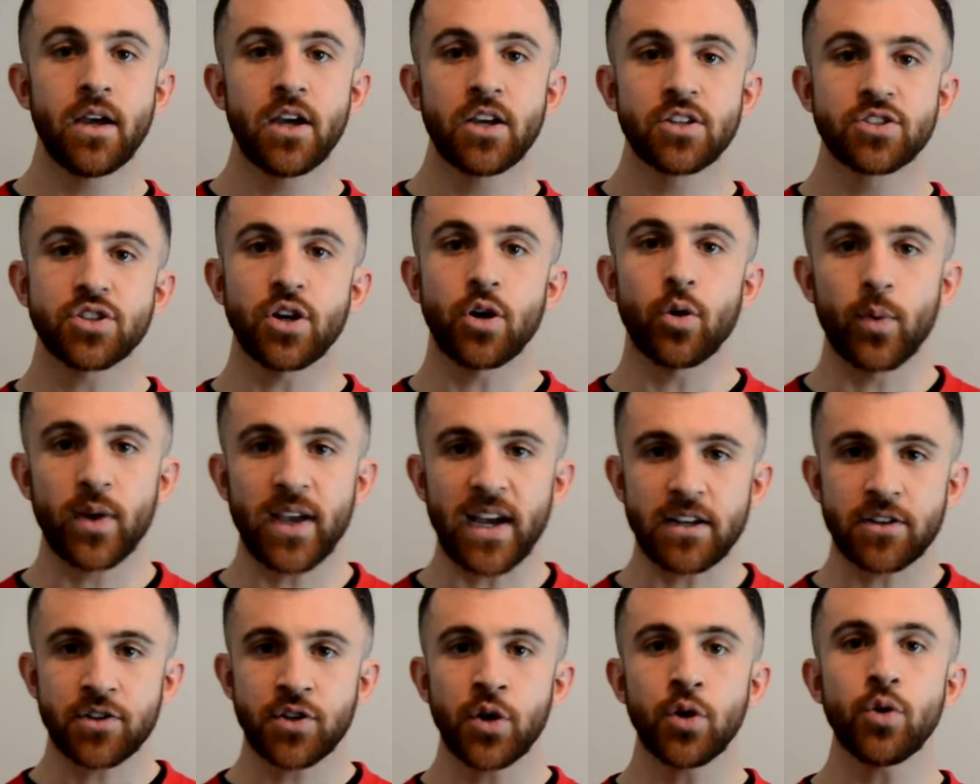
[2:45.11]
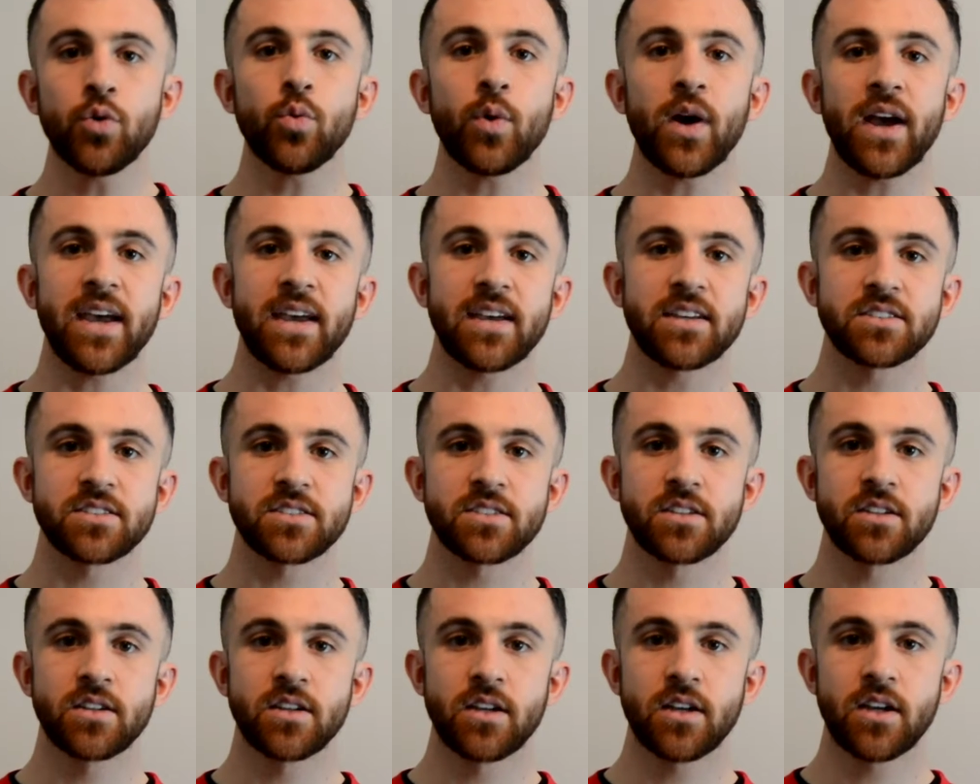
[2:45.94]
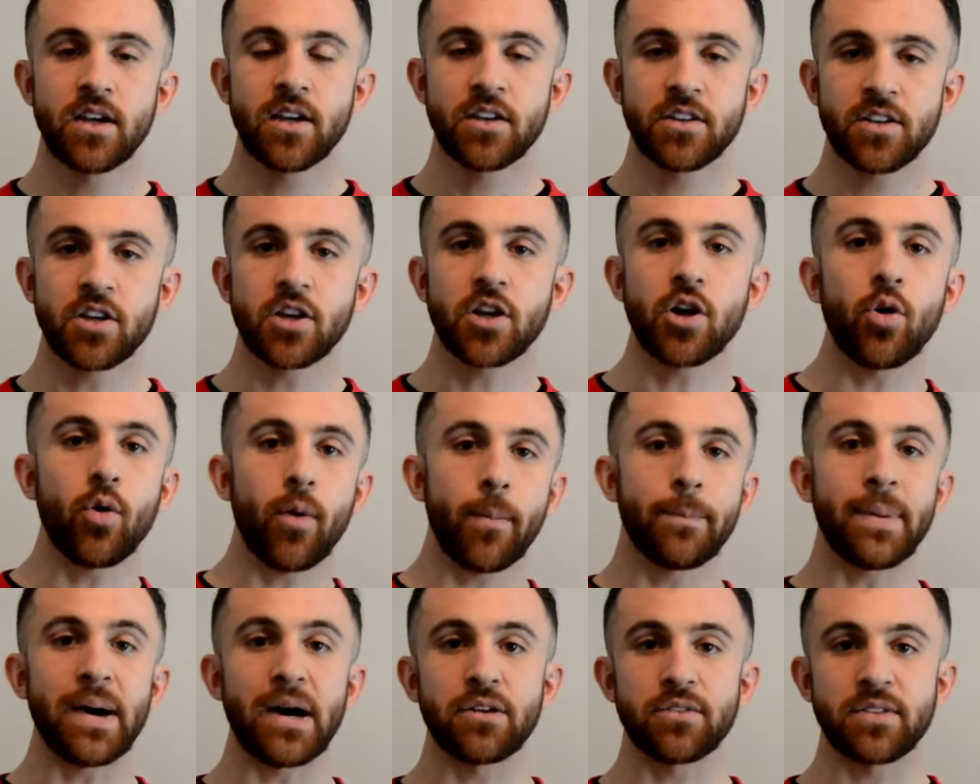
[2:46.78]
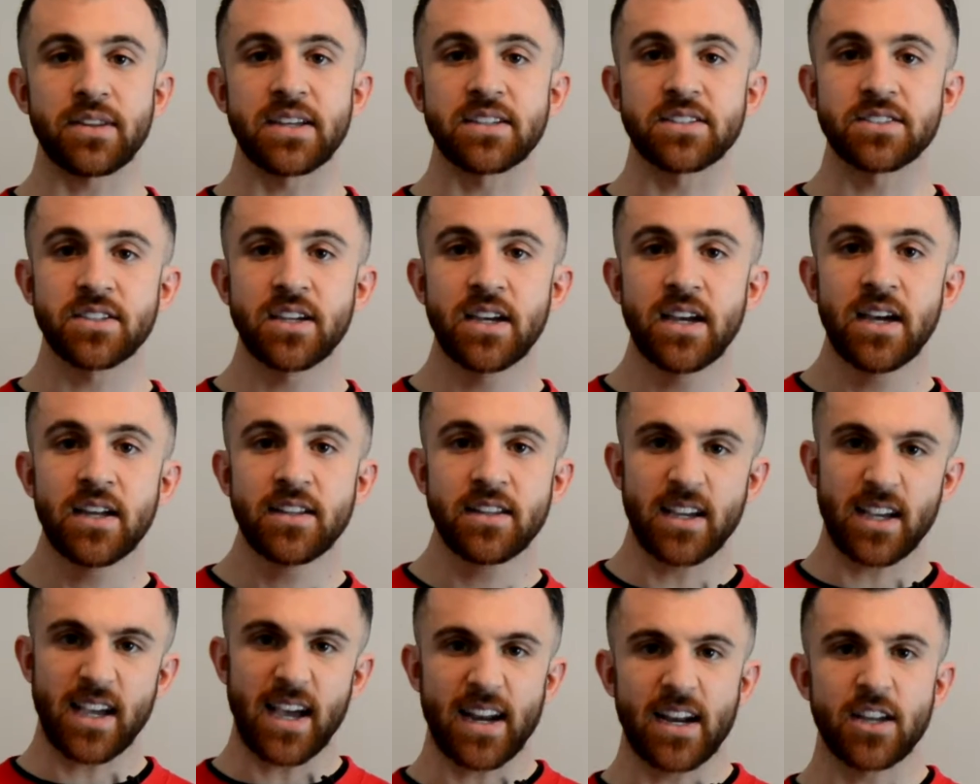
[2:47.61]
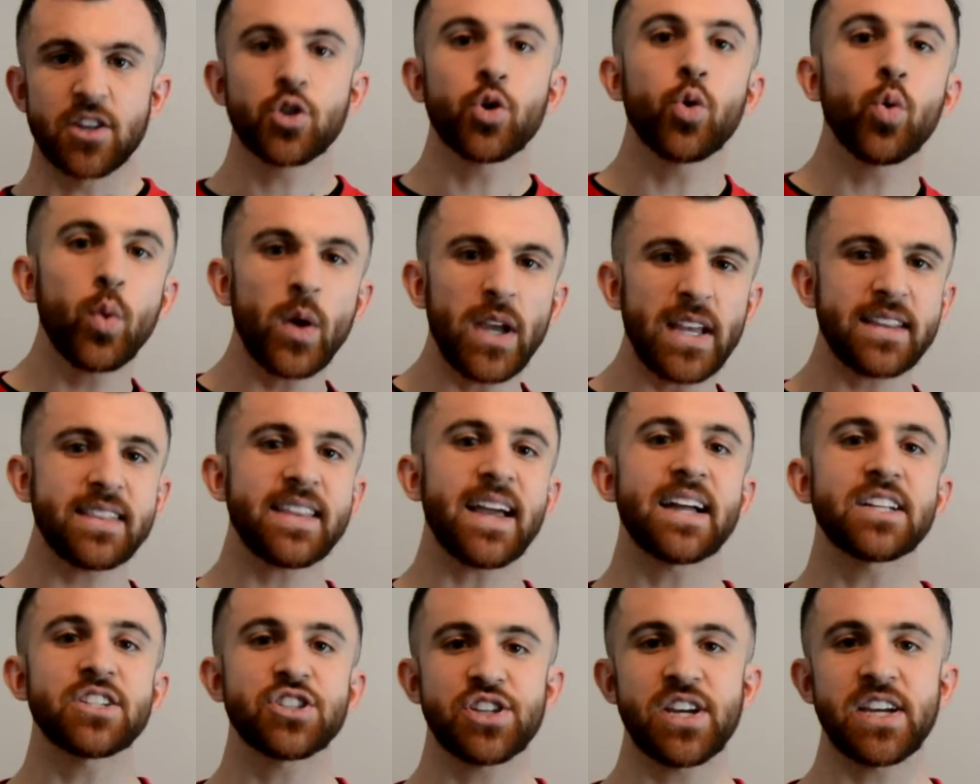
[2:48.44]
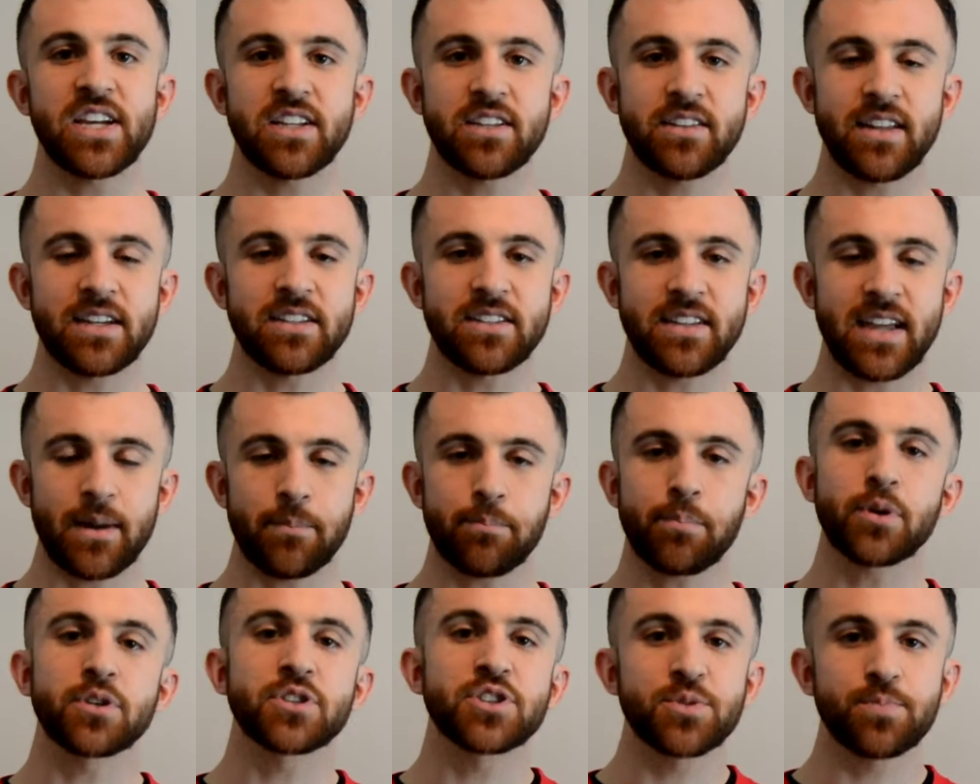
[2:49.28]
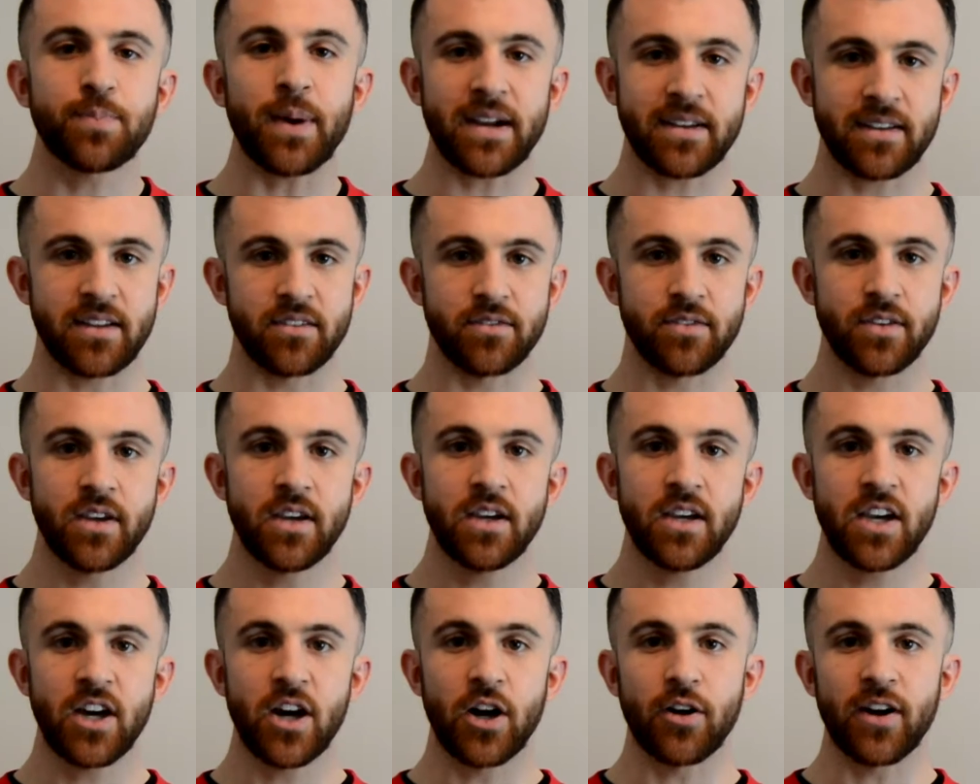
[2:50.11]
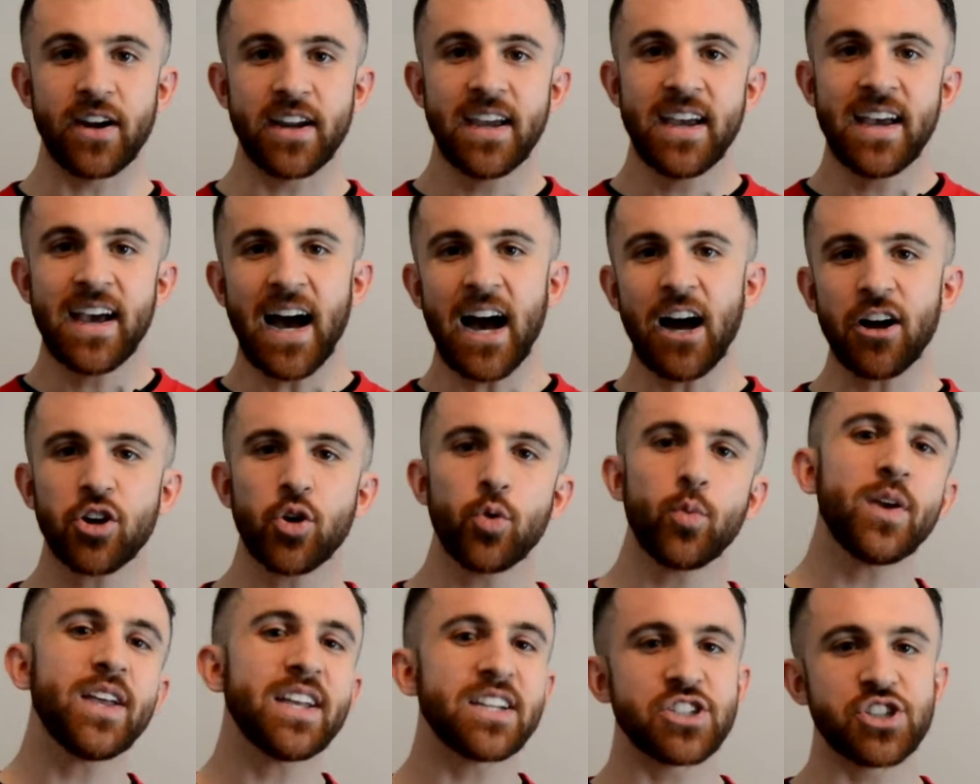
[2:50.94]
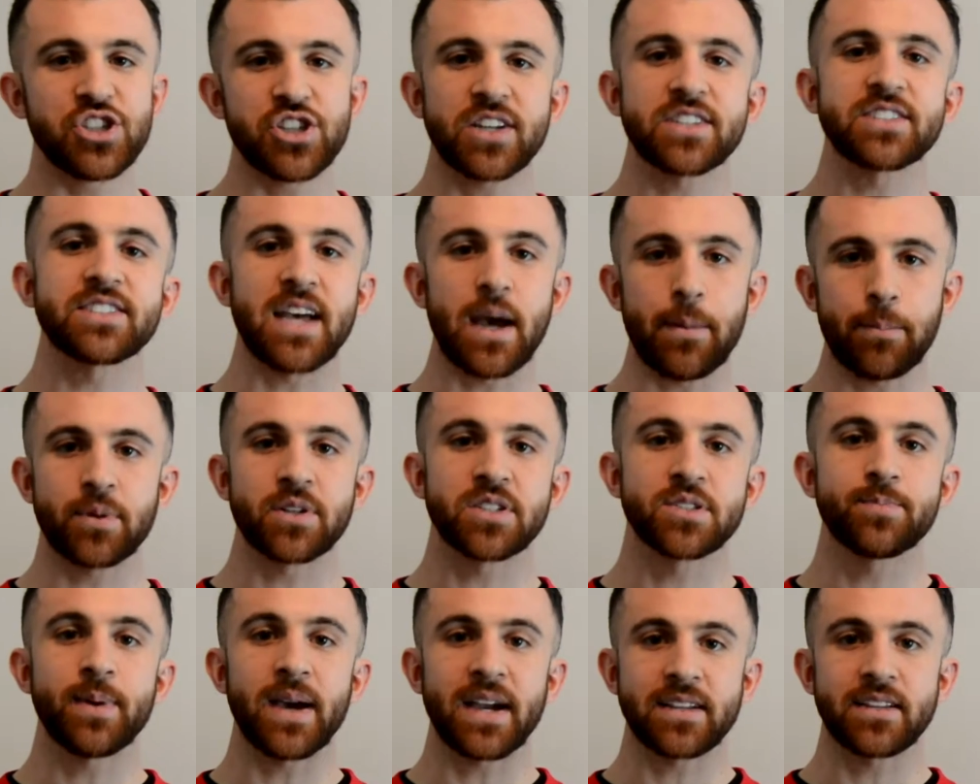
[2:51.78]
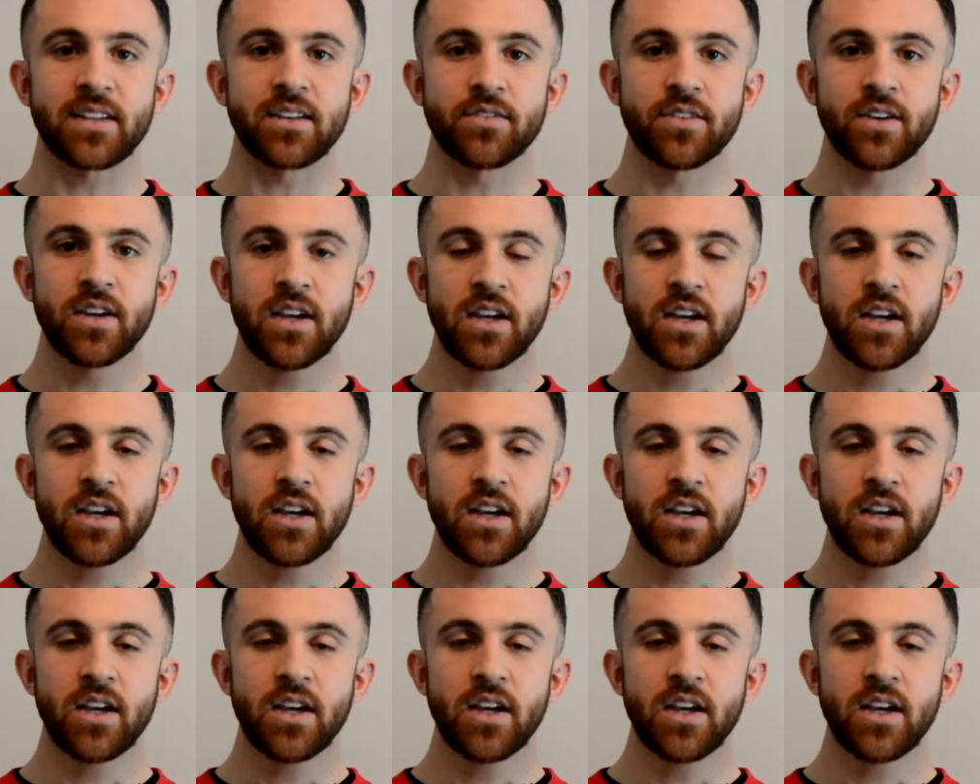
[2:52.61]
So we got 2 ways to go about this, to kind of tweak that change, that perspective. All right, how can we adjust that perspective?